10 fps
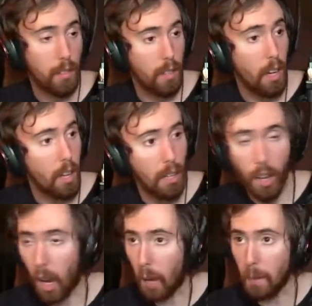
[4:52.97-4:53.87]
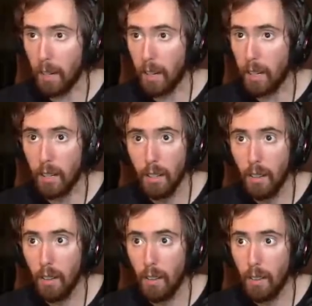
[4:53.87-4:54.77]
Yeah, I mean, hey,
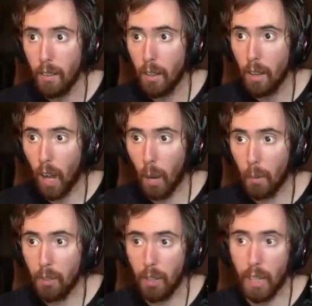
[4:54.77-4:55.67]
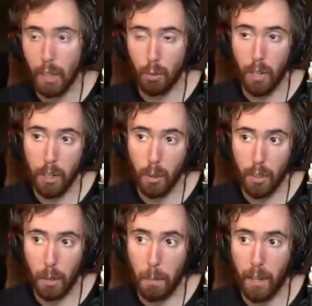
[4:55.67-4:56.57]
I would say that's what he'd do
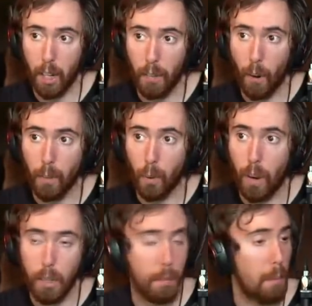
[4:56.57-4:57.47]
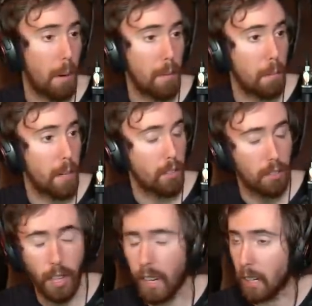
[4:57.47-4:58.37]
in competitive Overwatch, but he probably plays a
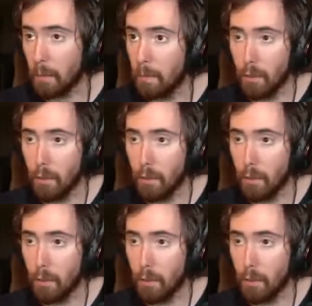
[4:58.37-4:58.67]
tank,